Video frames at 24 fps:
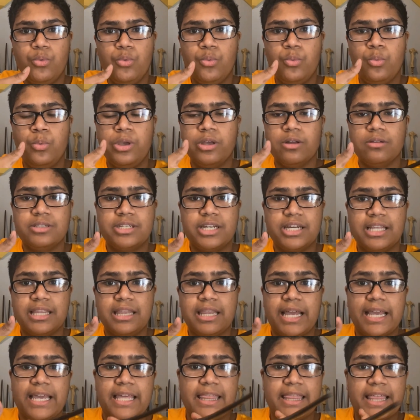wield it
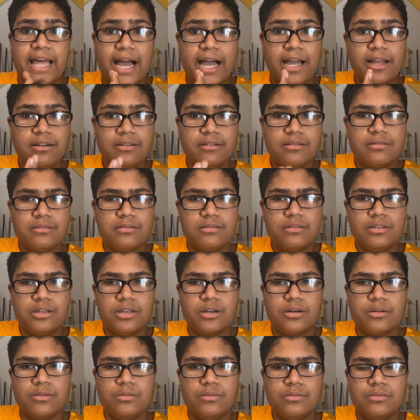like that, you
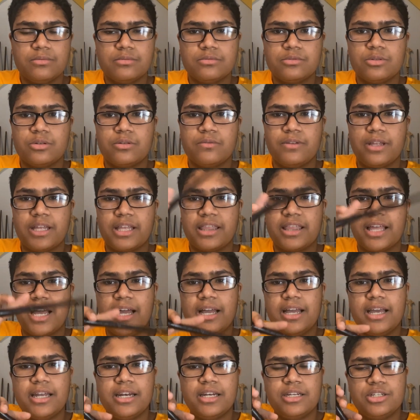know, sort of like
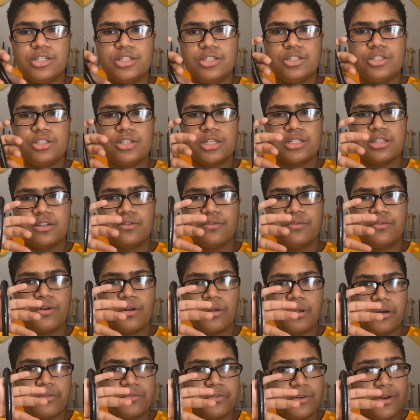that, and it just doesn't
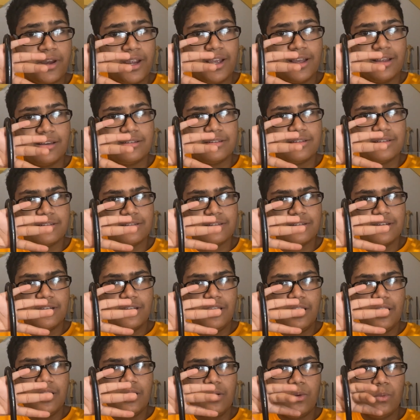fall off your hand,
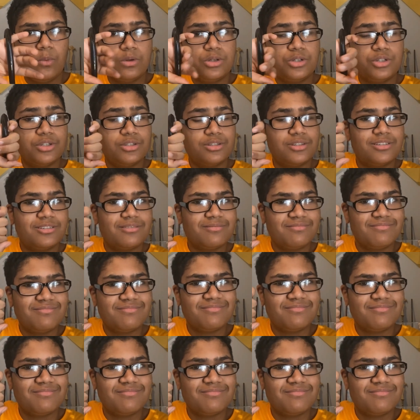which is...